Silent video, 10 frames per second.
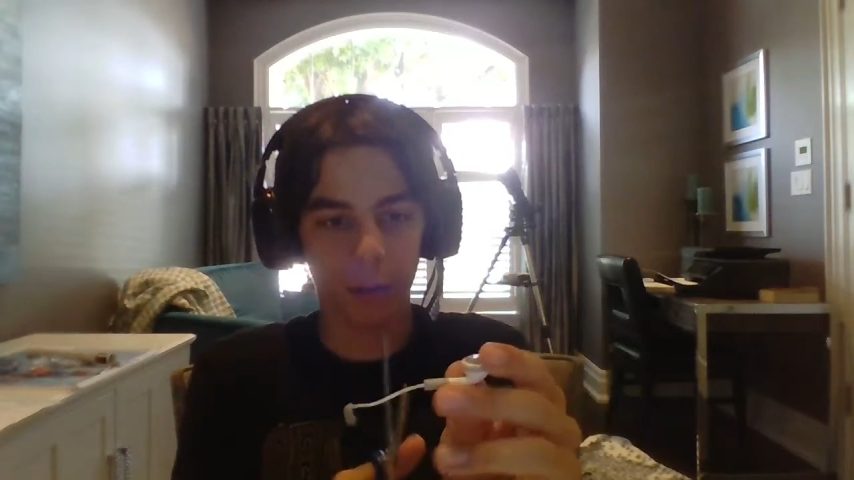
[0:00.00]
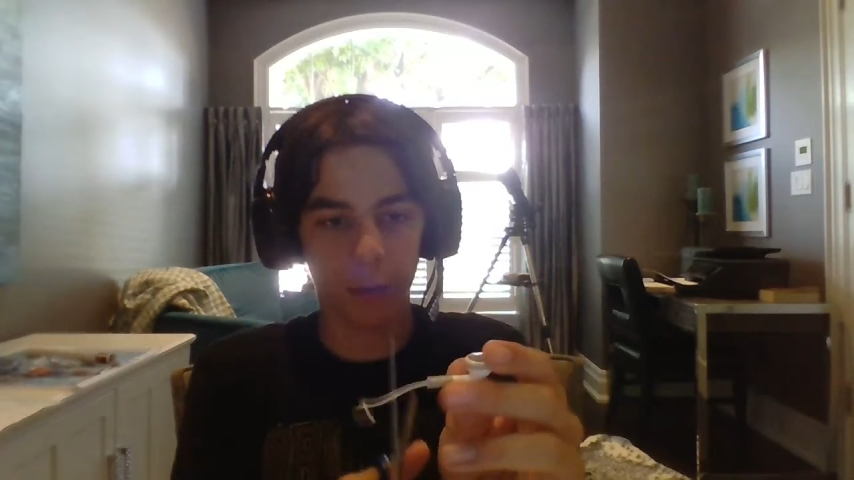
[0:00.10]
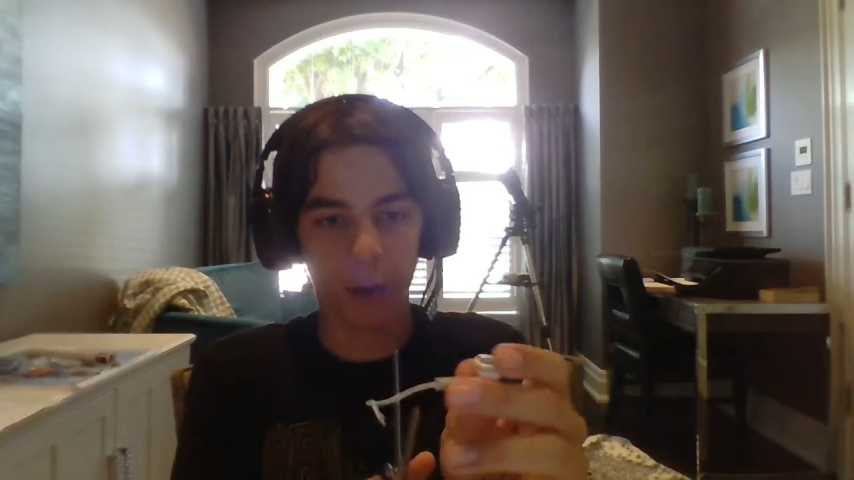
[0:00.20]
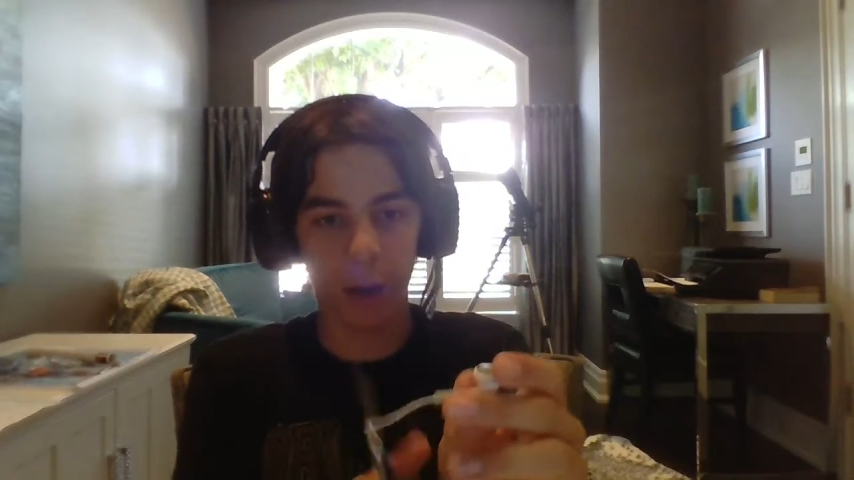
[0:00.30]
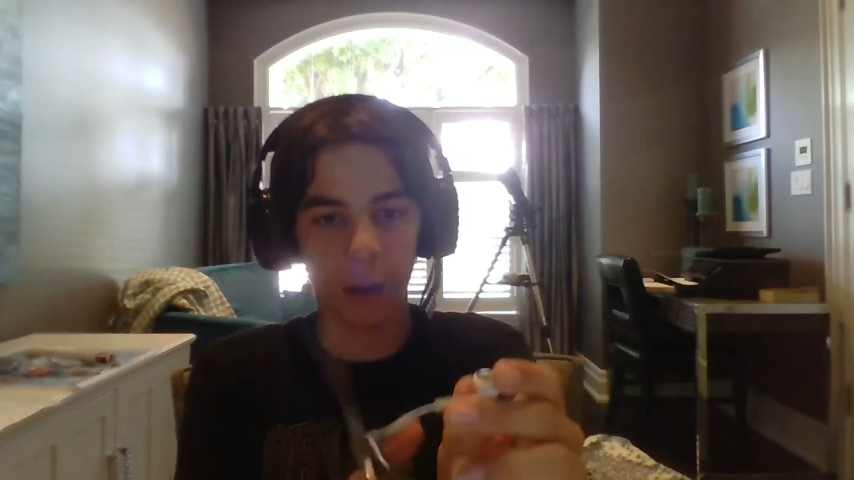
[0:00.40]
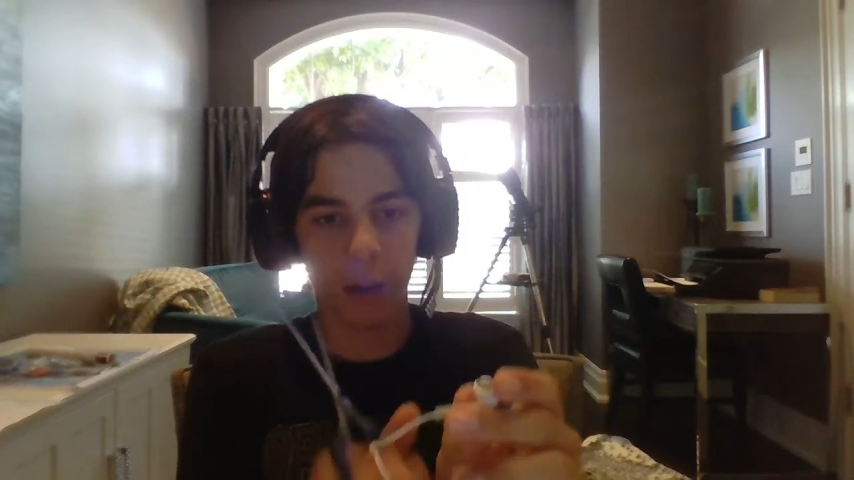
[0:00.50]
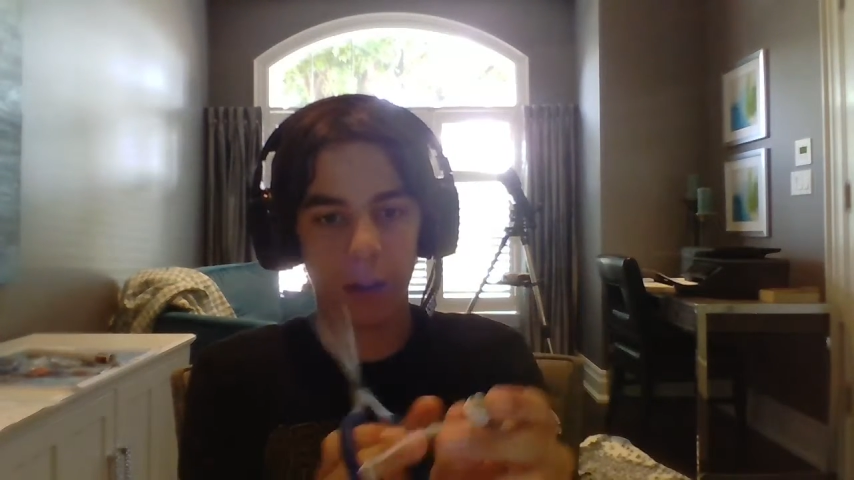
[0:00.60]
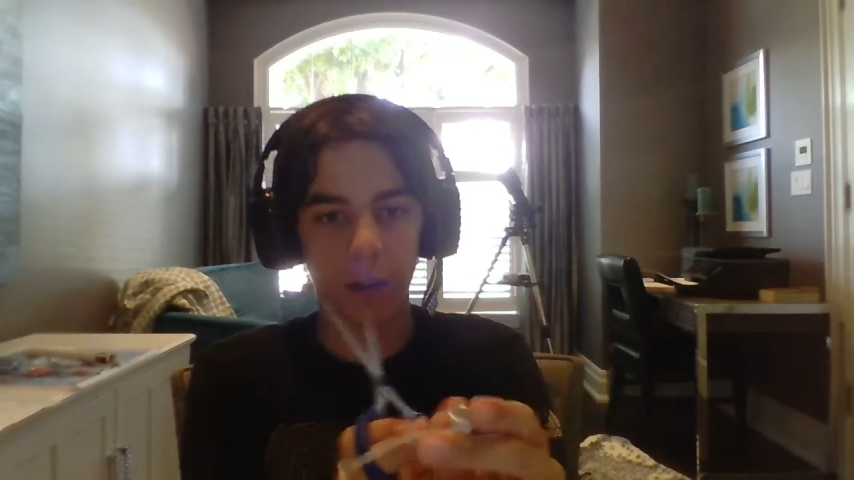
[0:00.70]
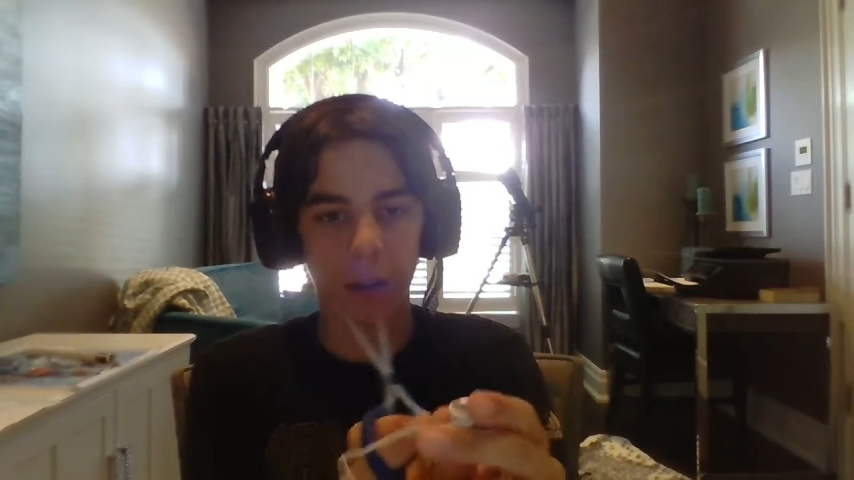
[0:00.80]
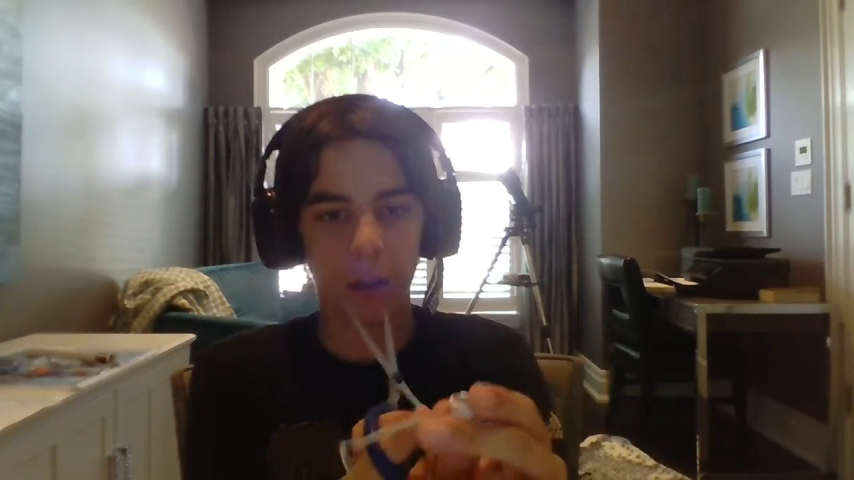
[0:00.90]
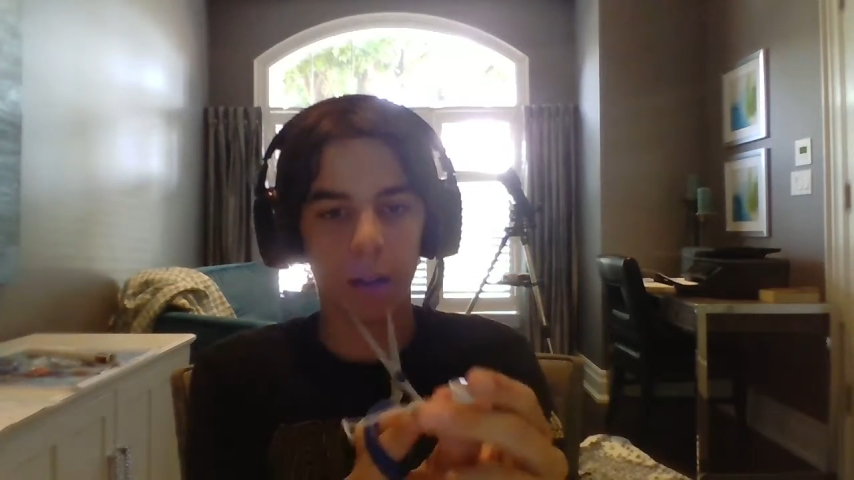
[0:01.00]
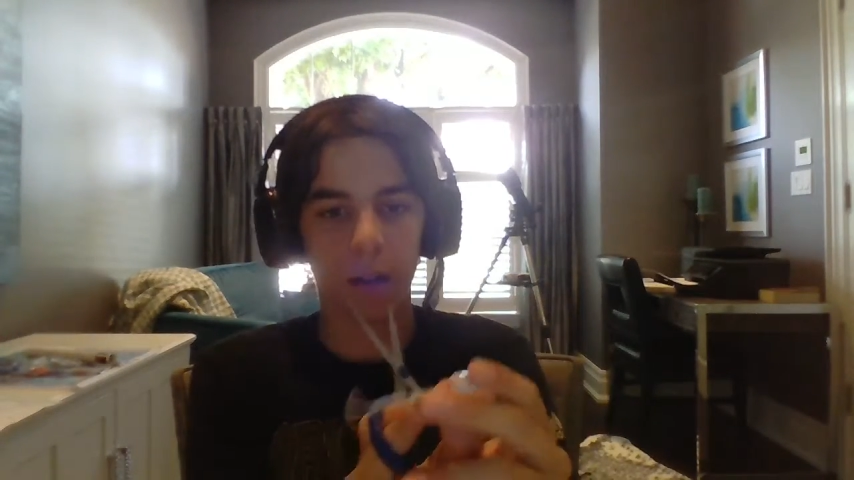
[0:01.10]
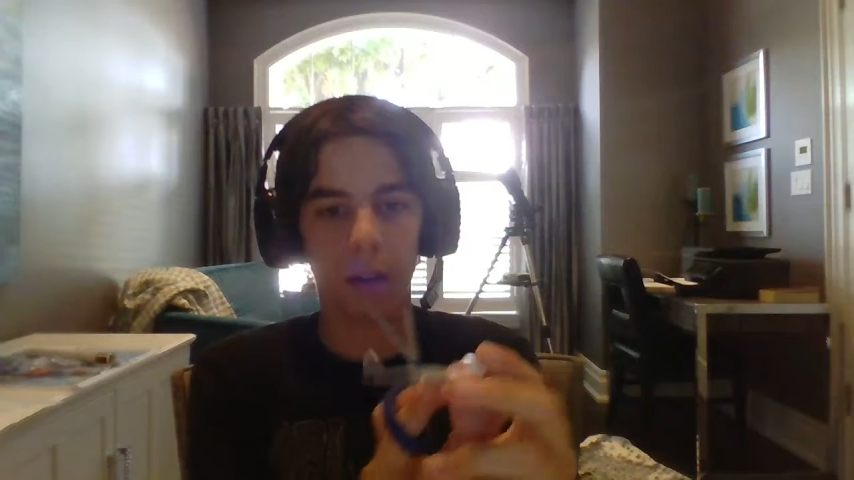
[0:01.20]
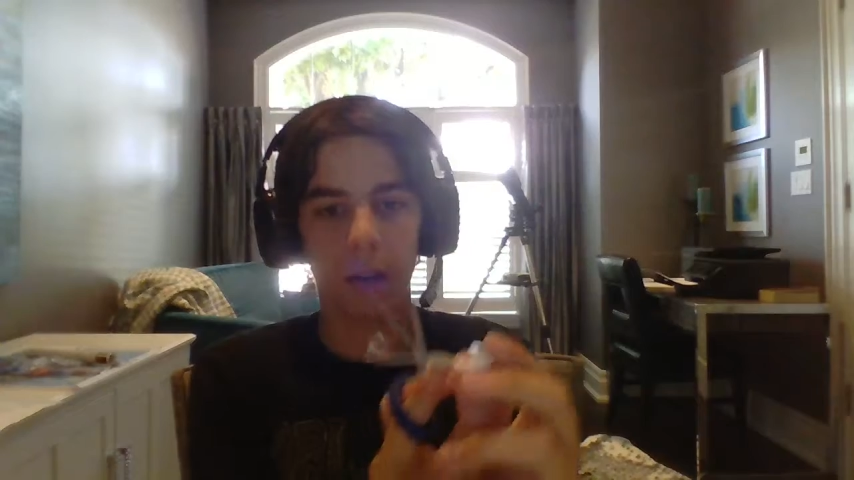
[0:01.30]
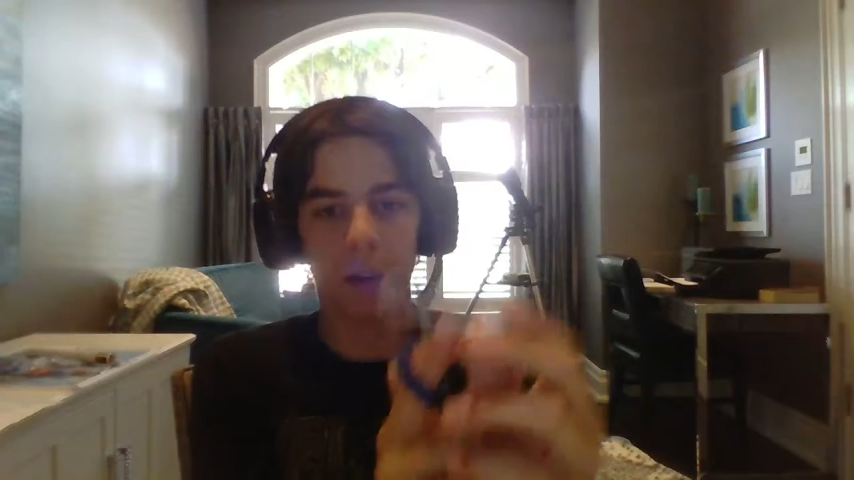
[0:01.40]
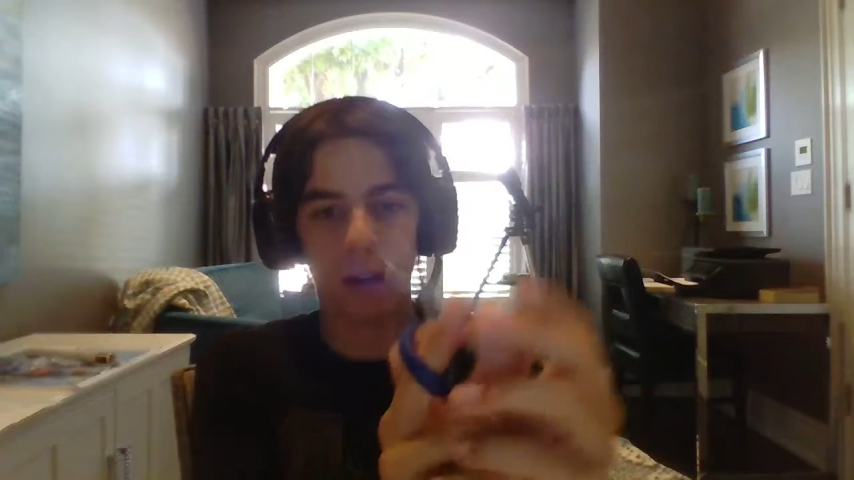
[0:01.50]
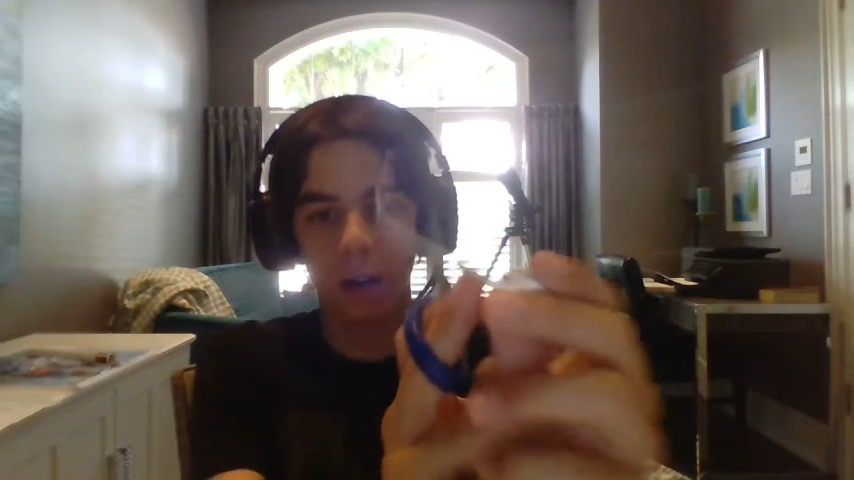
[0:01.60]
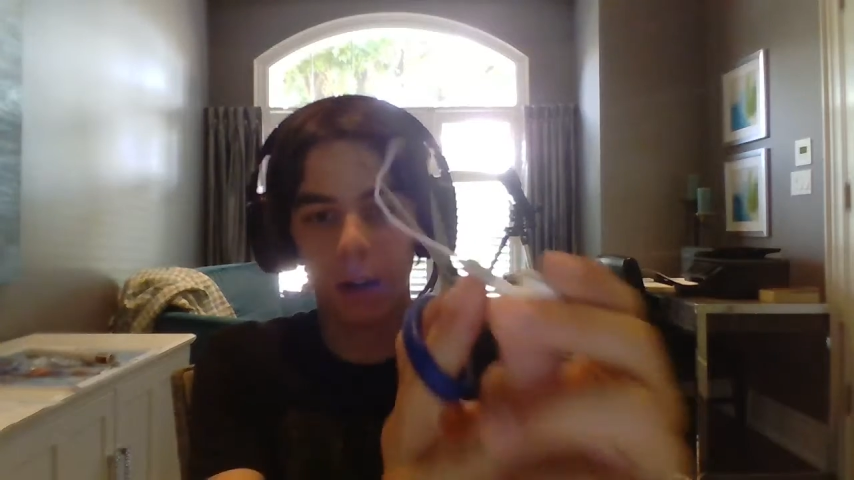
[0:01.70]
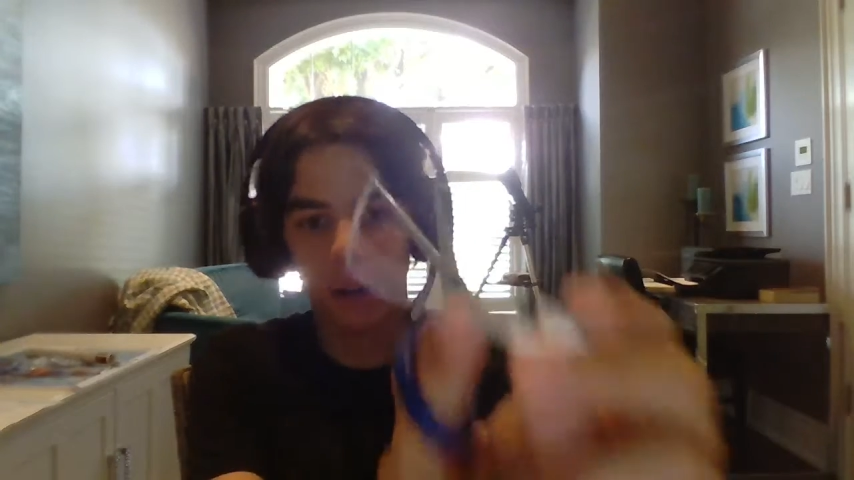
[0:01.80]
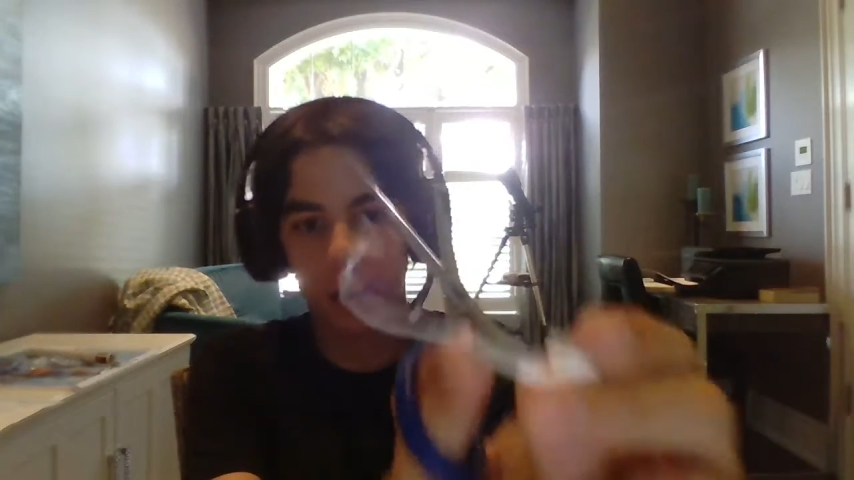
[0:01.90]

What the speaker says: right here,